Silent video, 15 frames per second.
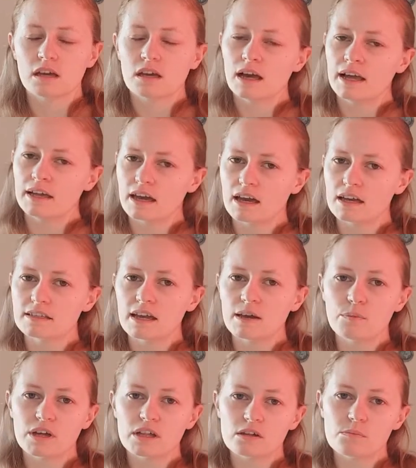Hi guys, and
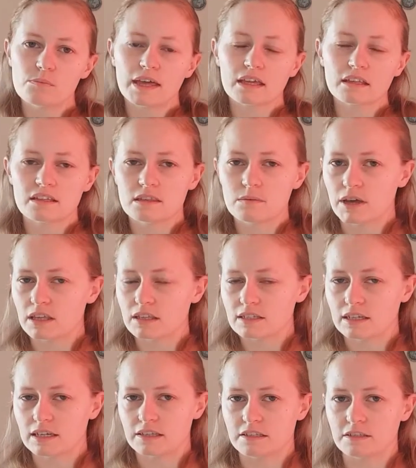welcome back to the Bites
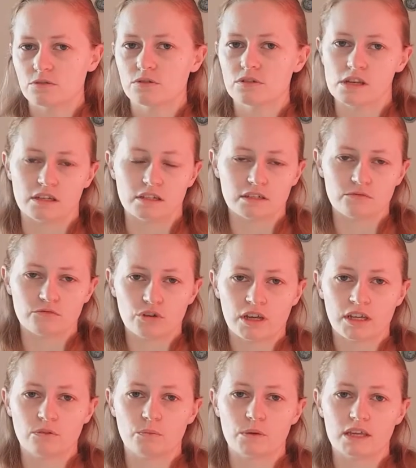and Laces Alternative
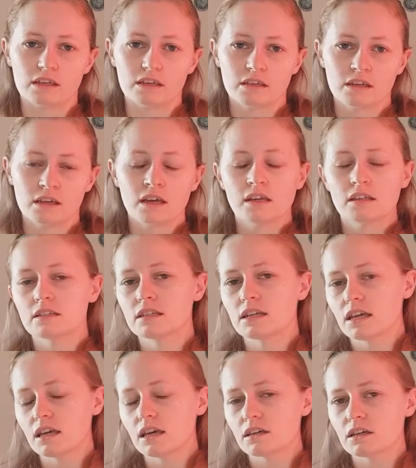Training Week.
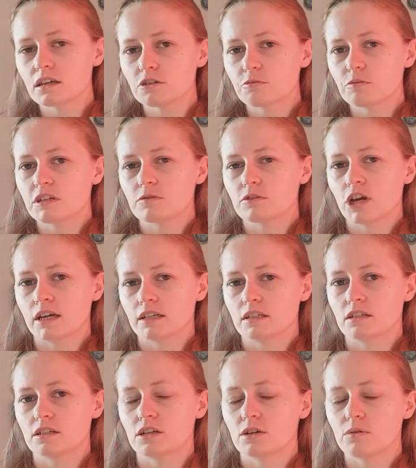Today I'm going to be
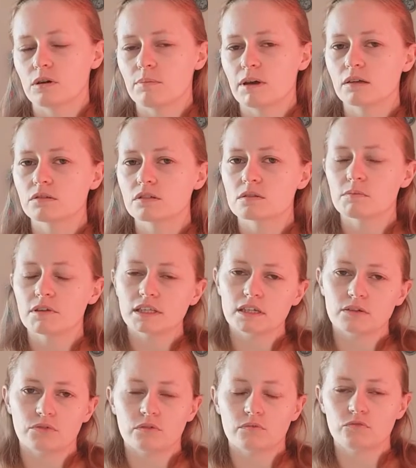chatting to you about some of the
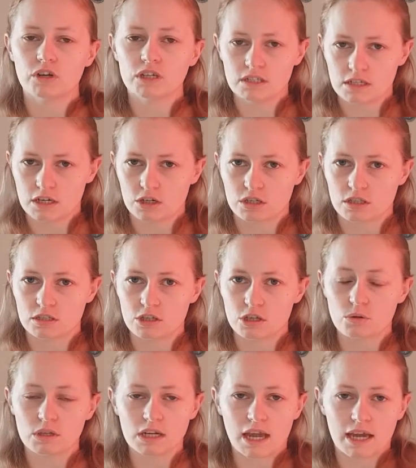different run sessions that you
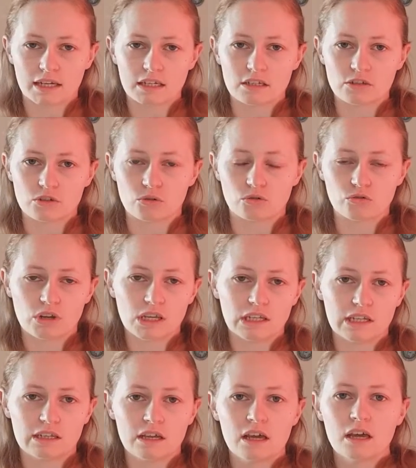can add into your
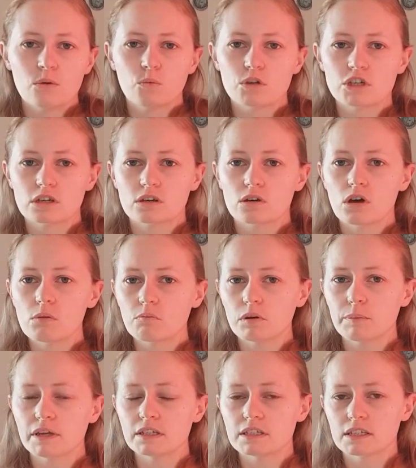training which can
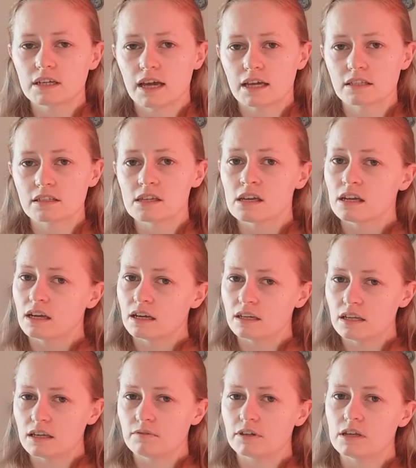complement, enhance and
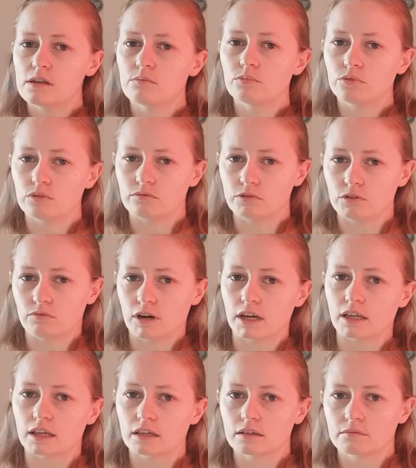even improve your
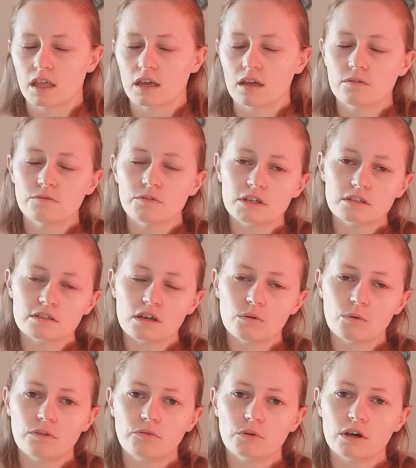running. First though,
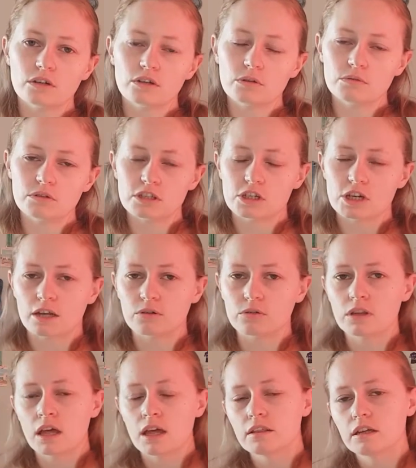if you are new to the
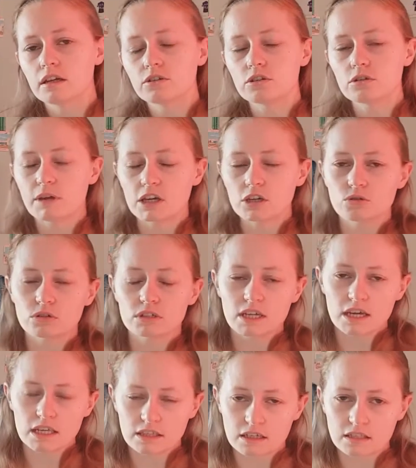channel, then do make sure to
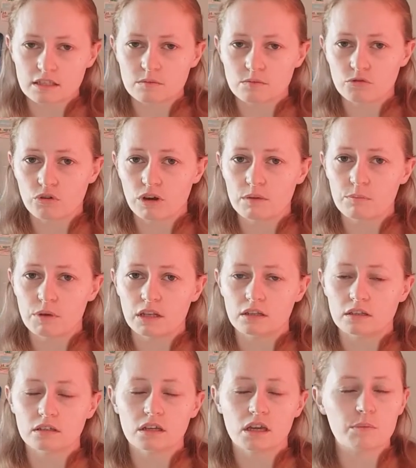hit that subscribe
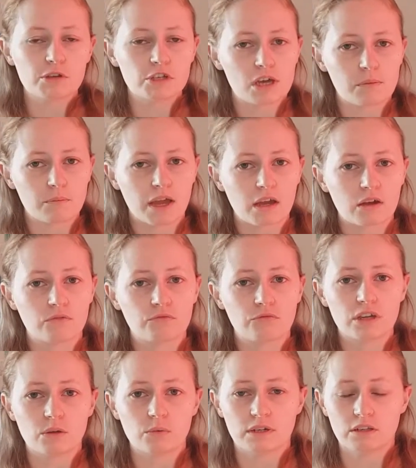button, come and check back
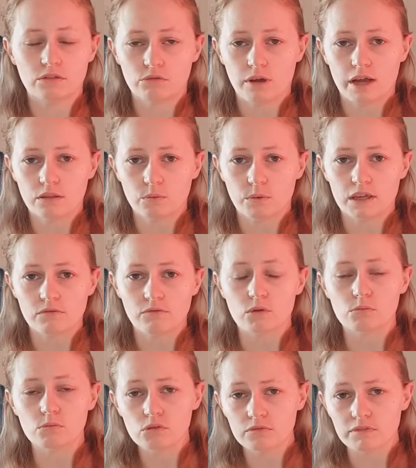frequently throughout the week for
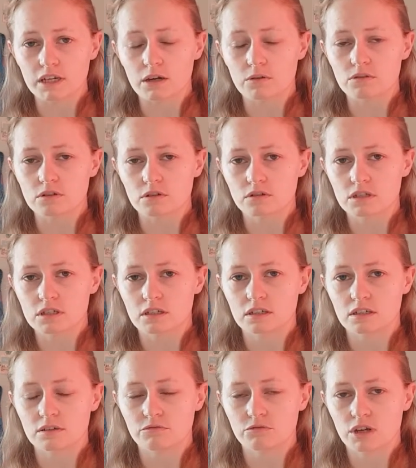more videos on
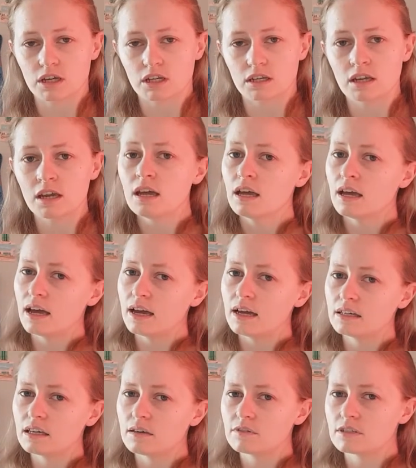alternative training,
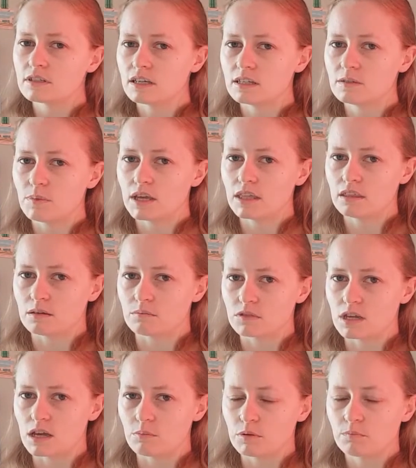and give us a nice big thumbs
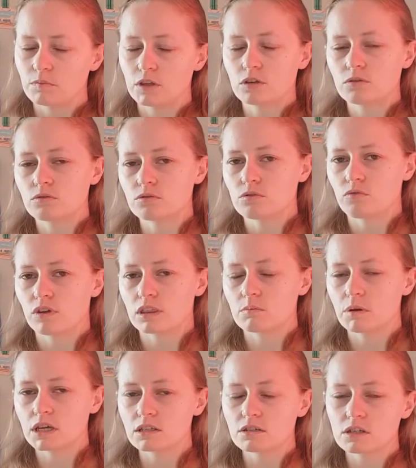up. You can also ring the
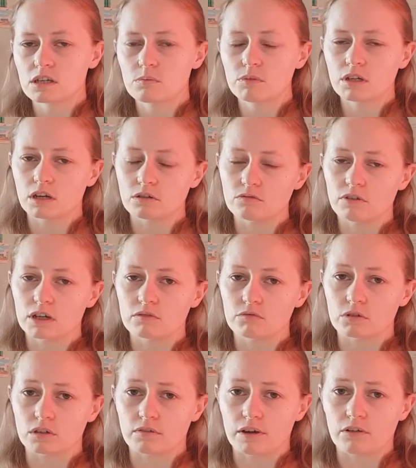bell so you can be notified of
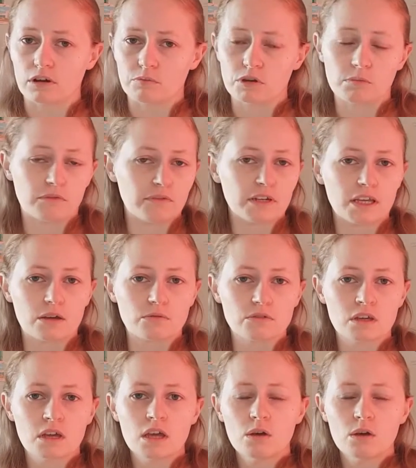all of our upcoming videos.